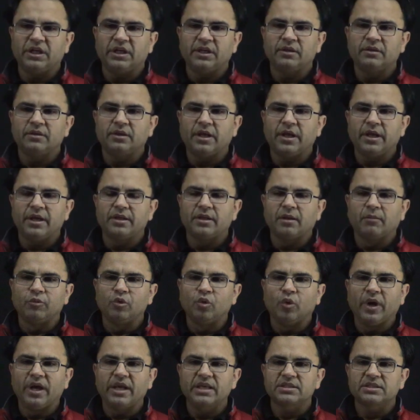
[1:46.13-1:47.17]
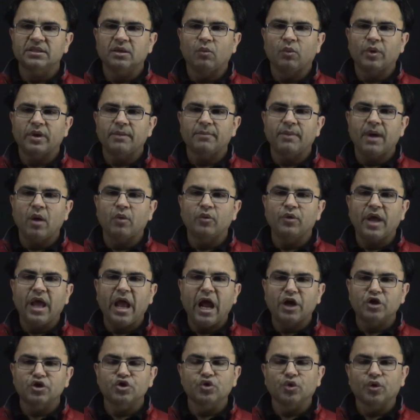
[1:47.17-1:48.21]
in AWS. What about
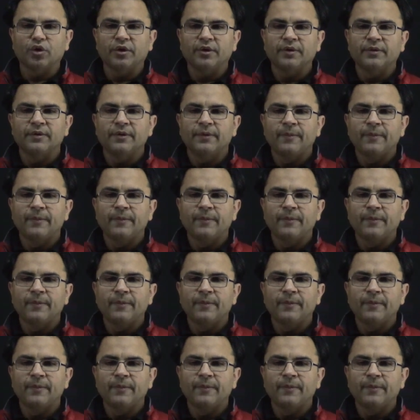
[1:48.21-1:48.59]
Azure?